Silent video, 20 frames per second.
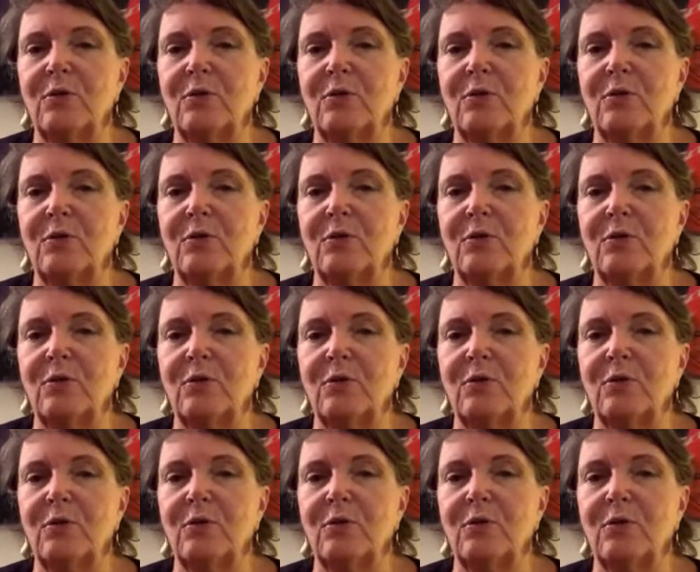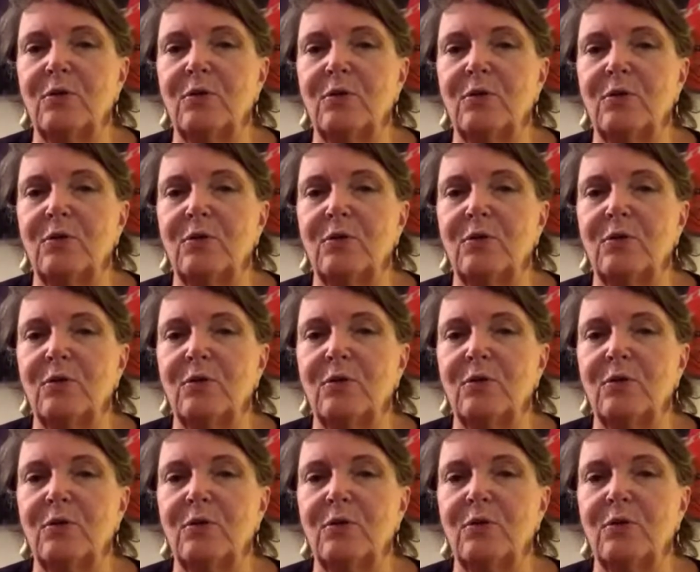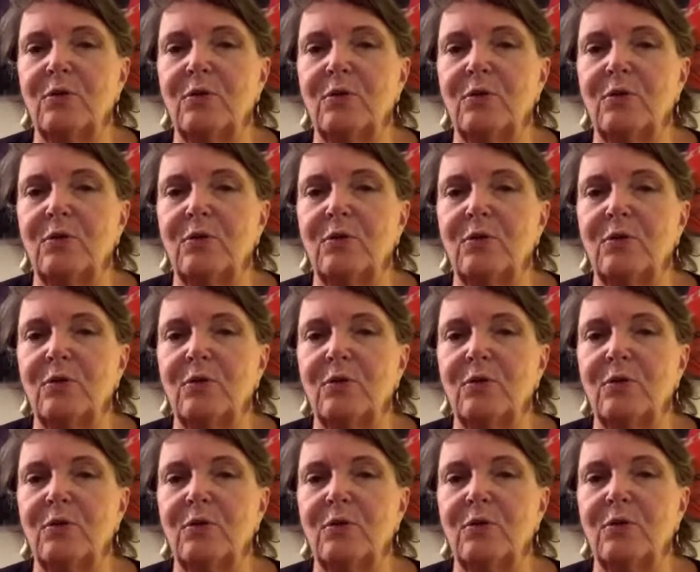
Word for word: and I remember standing between the two beds and there was a